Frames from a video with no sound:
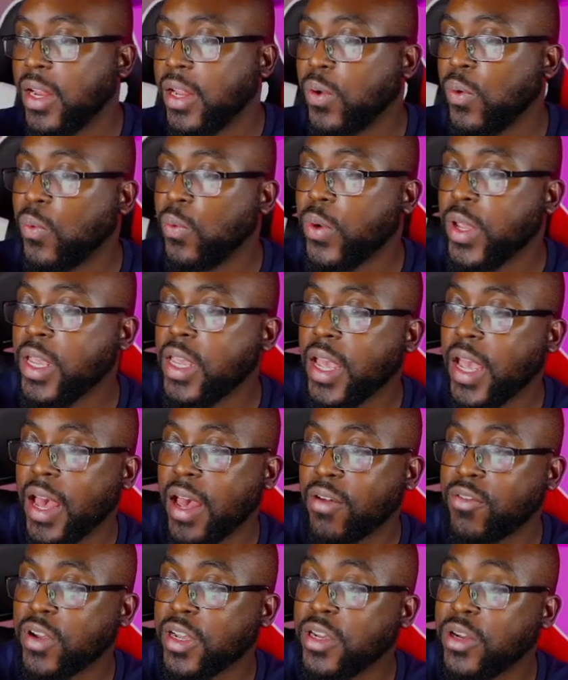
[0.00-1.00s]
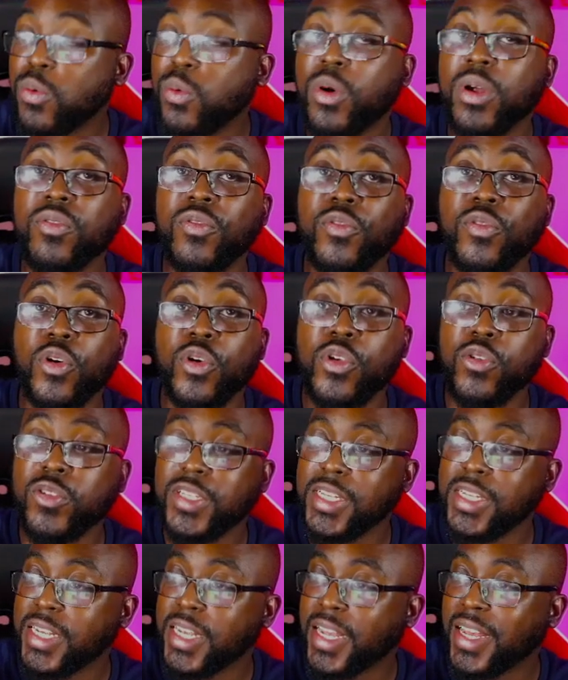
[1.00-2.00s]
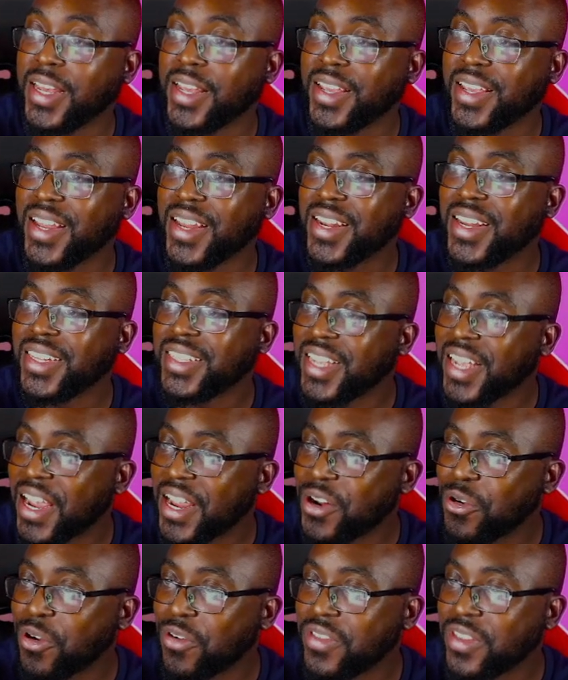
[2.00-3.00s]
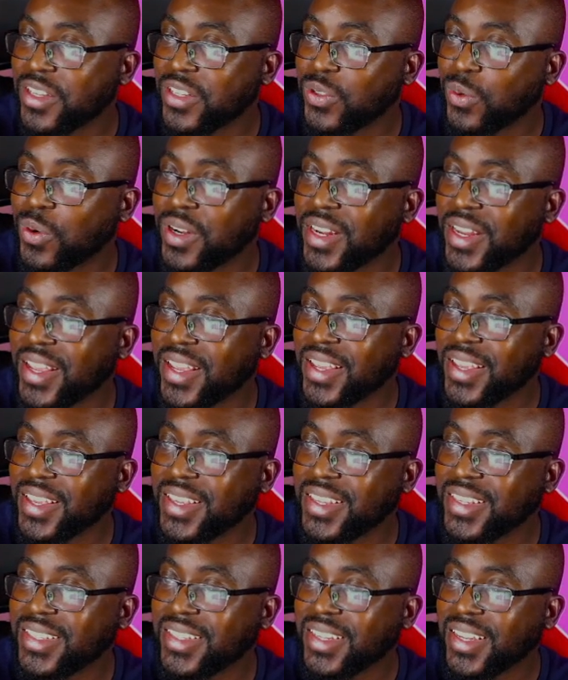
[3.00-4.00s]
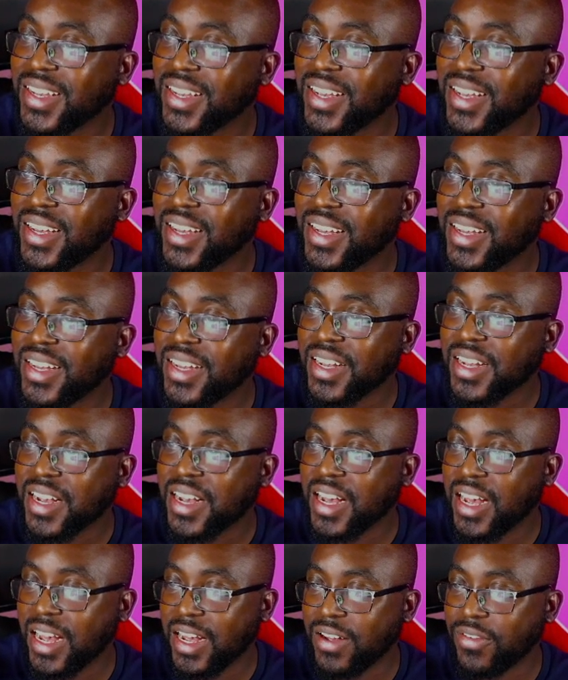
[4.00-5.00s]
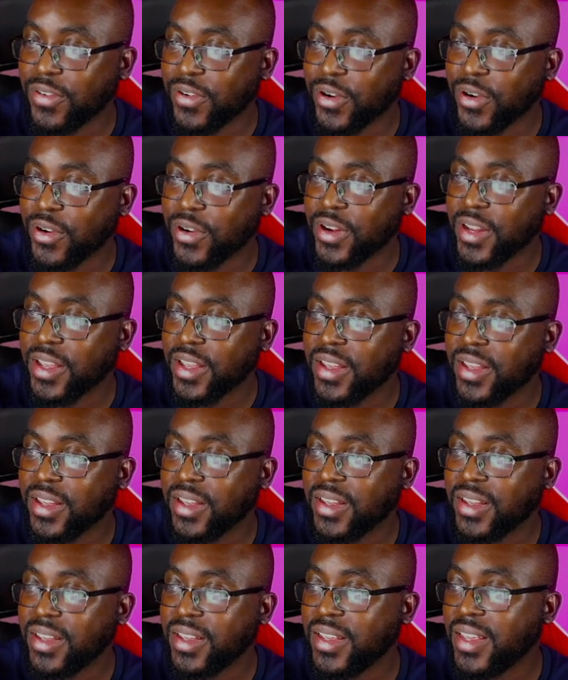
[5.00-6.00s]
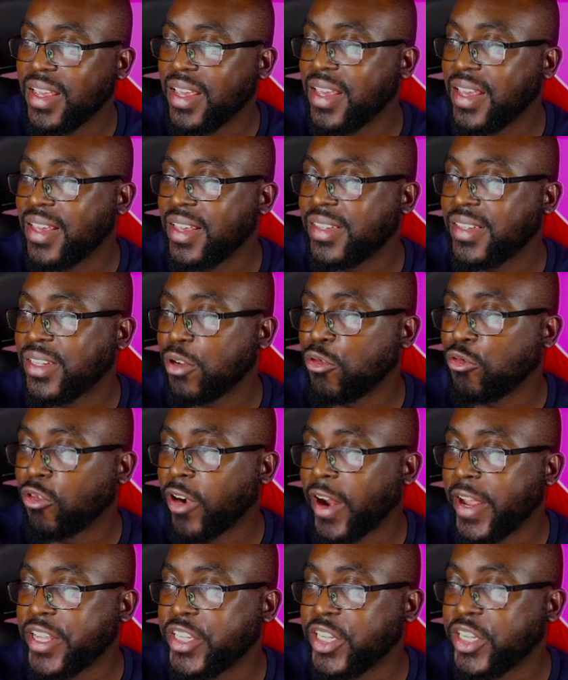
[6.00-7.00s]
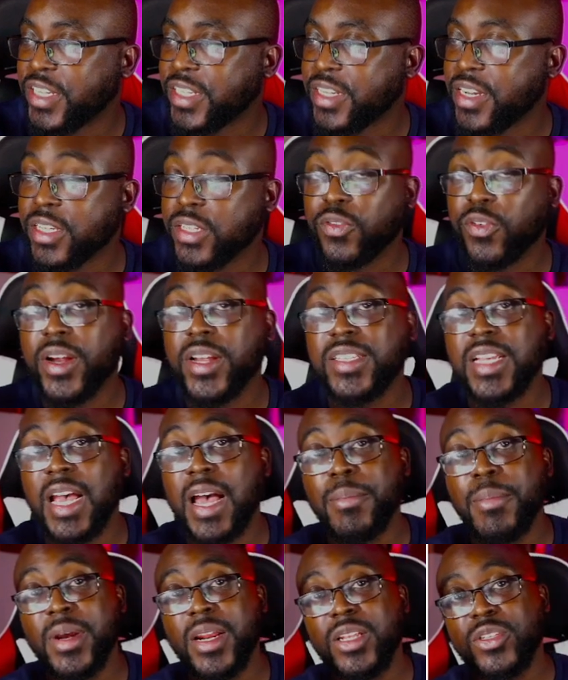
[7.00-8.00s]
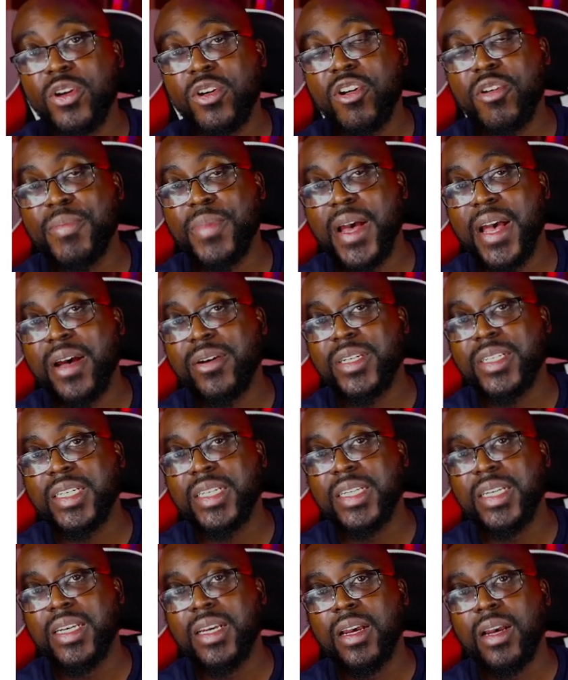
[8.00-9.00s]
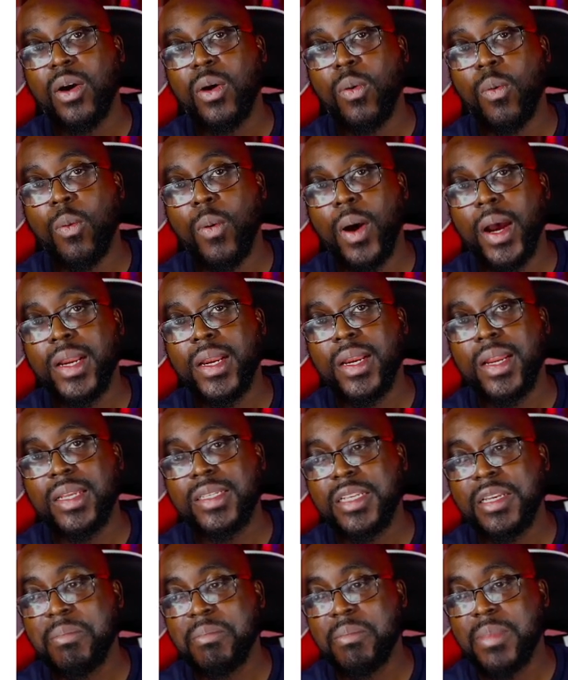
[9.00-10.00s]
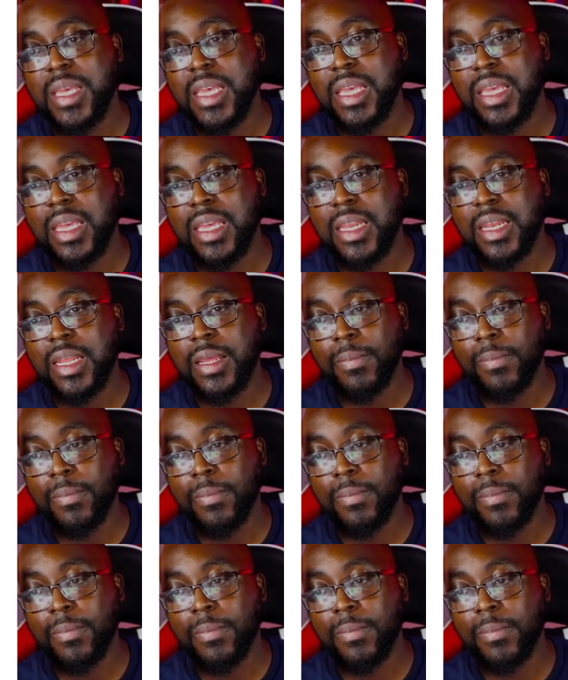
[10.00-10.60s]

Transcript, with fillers: we have a good one for you today. And the title of this one is Covered is Righteousness. Friends, I'm going to talk about what does it mean